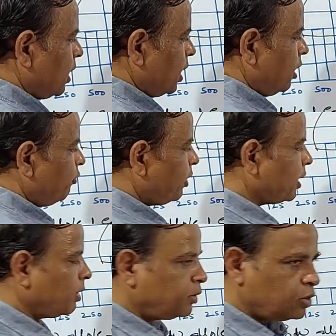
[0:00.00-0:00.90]
if you are
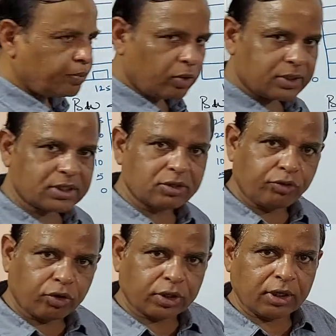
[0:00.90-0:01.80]
able to process this
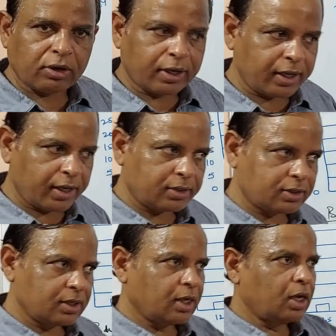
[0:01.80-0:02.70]
4 kilohertz